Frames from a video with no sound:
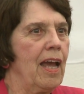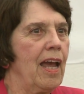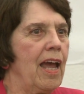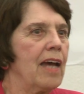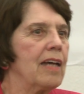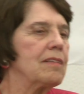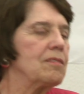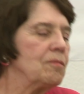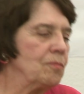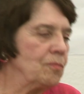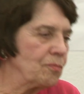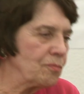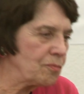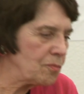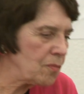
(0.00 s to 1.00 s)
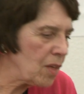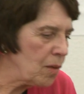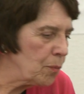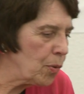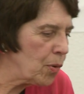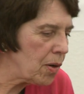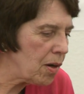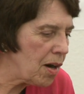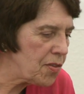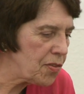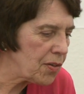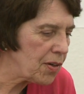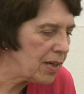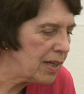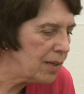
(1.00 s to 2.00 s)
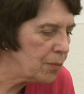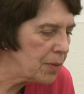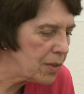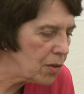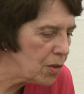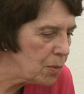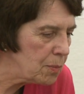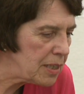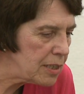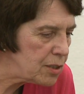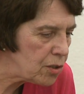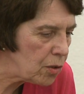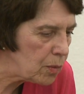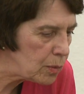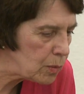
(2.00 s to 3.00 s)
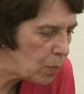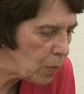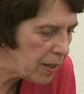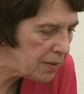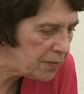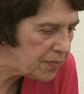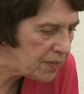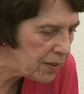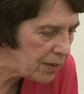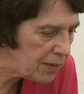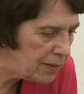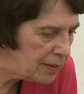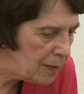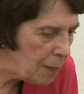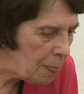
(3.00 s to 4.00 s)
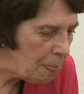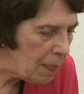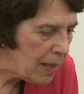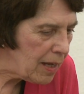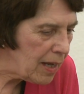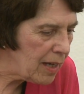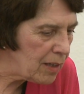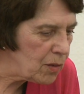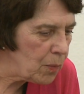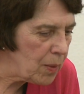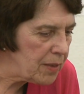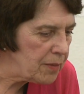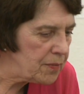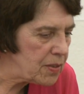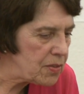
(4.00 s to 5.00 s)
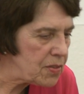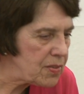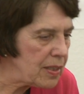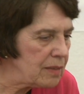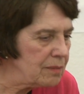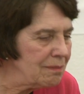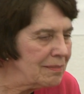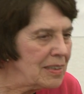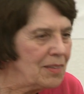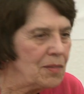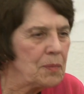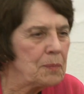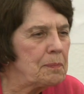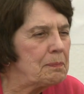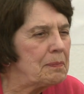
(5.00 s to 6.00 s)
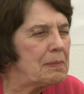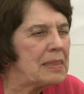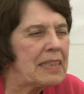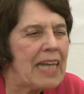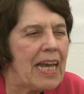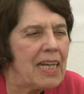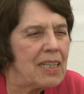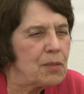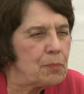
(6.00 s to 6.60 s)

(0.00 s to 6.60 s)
And poor Arthur, he went home and he told Guinevere, and Guinevere said, but can't